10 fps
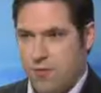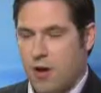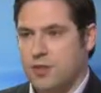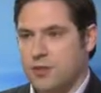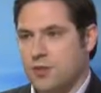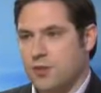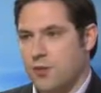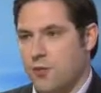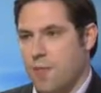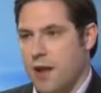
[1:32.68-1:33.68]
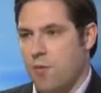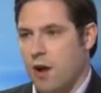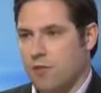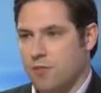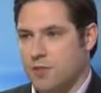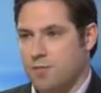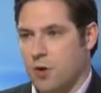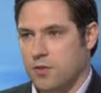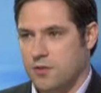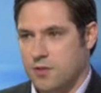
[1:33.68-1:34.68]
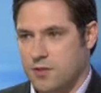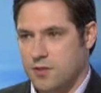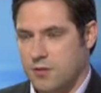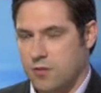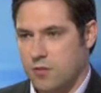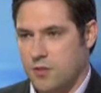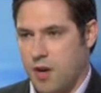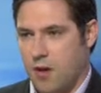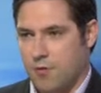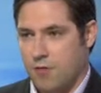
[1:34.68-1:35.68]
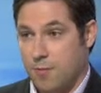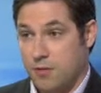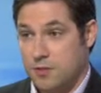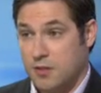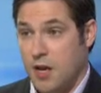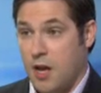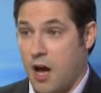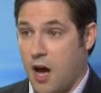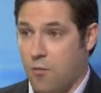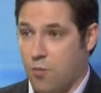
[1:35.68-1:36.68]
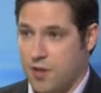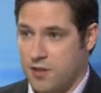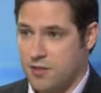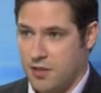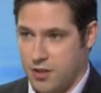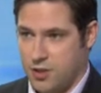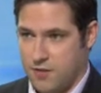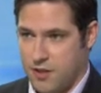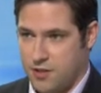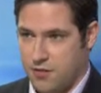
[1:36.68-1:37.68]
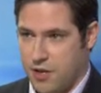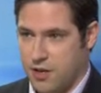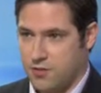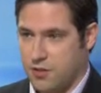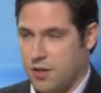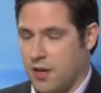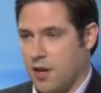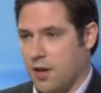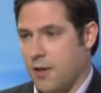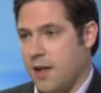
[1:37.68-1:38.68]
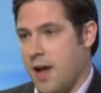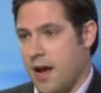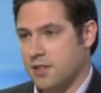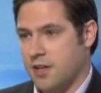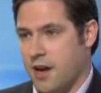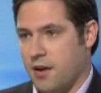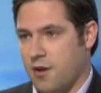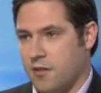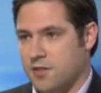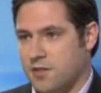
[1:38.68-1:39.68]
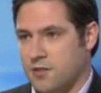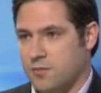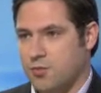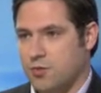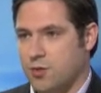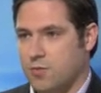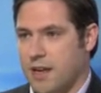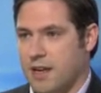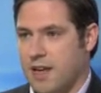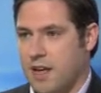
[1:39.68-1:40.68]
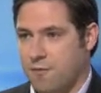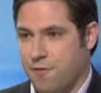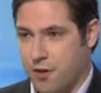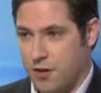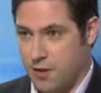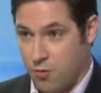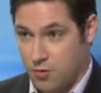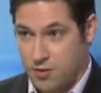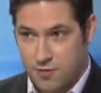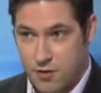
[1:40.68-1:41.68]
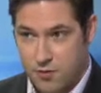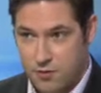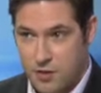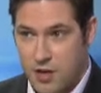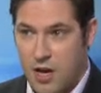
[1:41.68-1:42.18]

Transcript: the Russians, who may well respond to this call to arm the rebels with the installation of S-300 anti-aircraft systems, which would make it infinitely more difficult